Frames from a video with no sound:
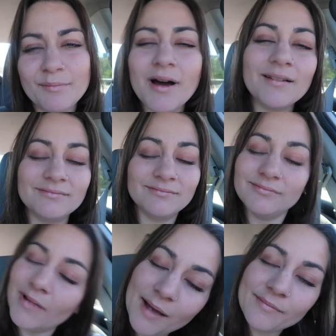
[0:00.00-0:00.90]
but
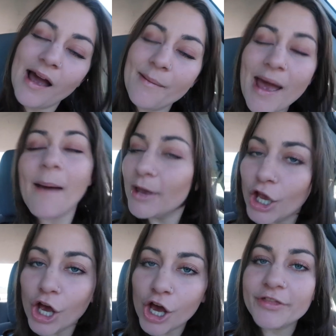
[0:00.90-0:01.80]
I'm I'm
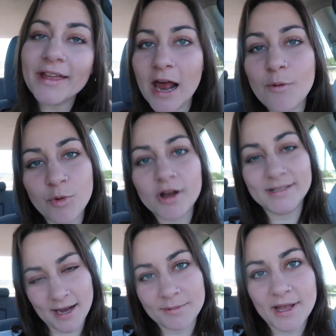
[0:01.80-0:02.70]
happier than I
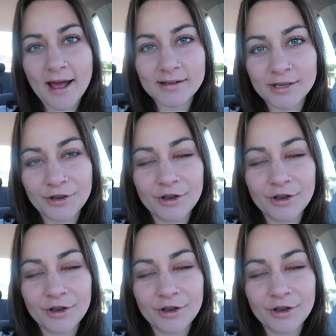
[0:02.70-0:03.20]
was a couple of hours ago.